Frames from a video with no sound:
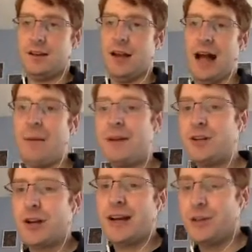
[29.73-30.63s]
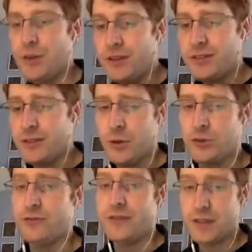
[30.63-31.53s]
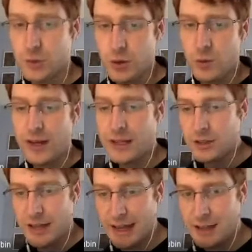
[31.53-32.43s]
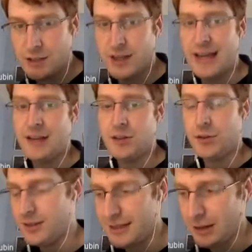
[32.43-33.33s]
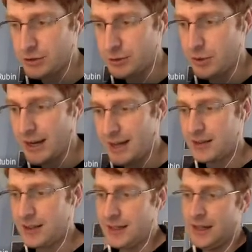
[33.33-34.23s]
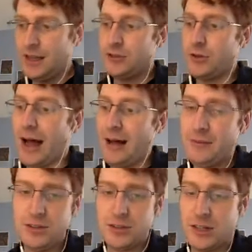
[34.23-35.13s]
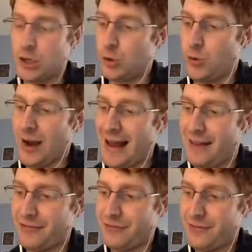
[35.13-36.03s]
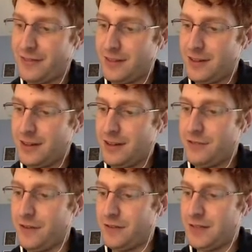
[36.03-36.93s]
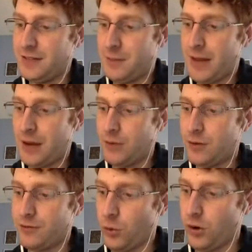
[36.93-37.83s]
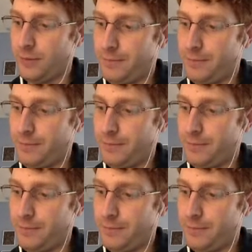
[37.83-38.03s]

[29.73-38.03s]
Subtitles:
I'm going to try to do this the most visual way you can. You can do this algebraically. So I'm just going to graph 15 pi over 4.